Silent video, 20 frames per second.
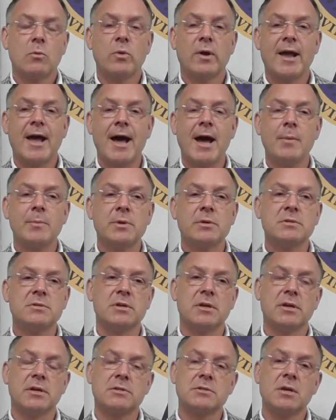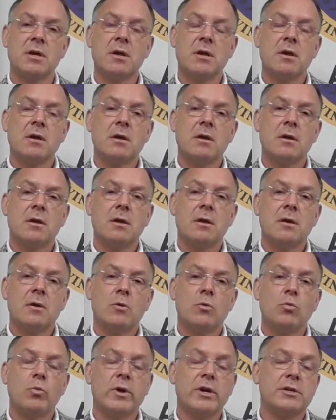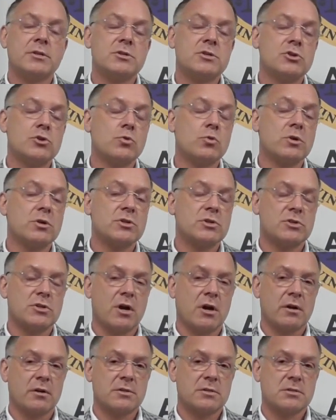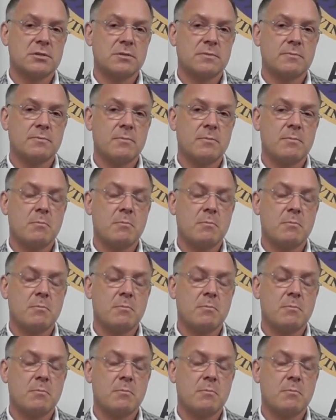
What happens is when a tour starts,